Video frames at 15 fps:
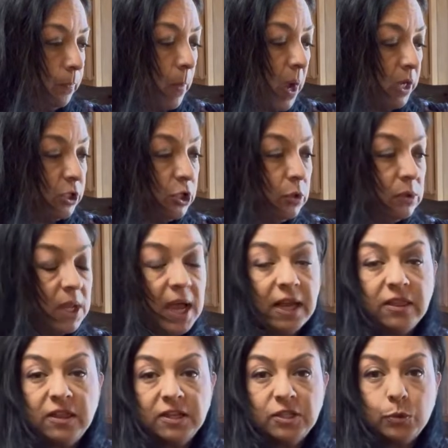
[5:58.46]
do like
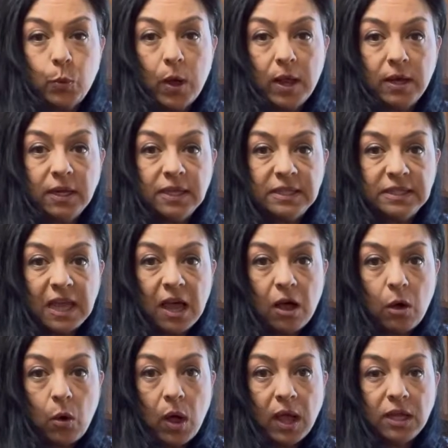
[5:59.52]
this one because
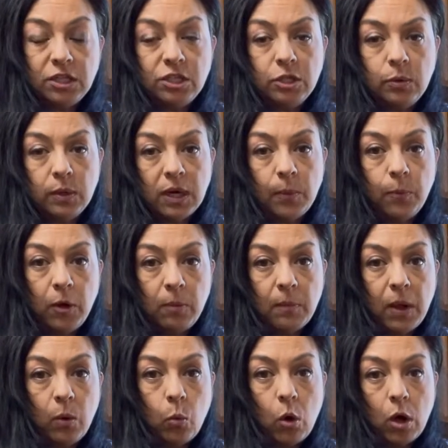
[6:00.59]
how I do it, I put
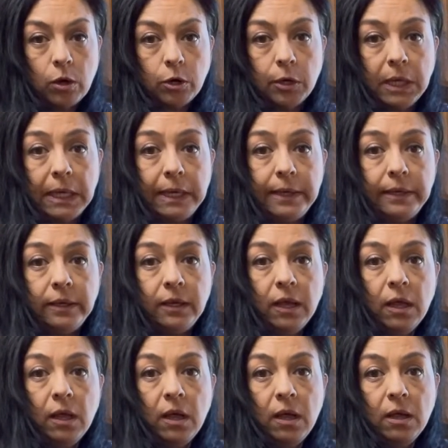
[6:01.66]
my water in.
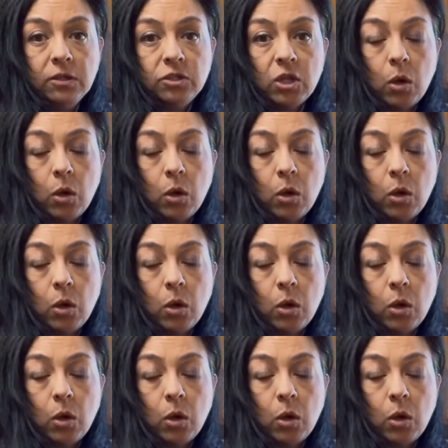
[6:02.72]
So I